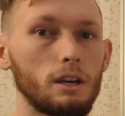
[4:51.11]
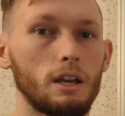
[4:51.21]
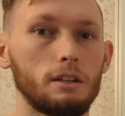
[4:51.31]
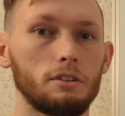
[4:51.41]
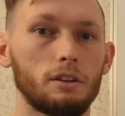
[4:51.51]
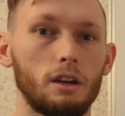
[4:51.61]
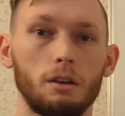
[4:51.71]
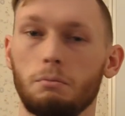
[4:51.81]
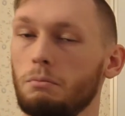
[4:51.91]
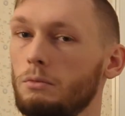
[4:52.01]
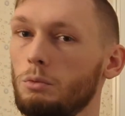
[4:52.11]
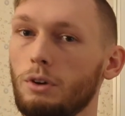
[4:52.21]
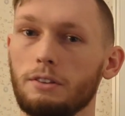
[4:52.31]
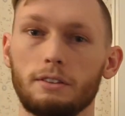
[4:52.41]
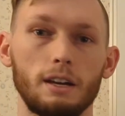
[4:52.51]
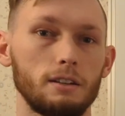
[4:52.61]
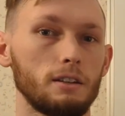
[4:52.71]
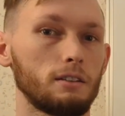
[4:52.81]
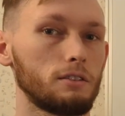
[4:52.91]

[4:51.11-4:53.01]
Okay, anytime you're breathing that in,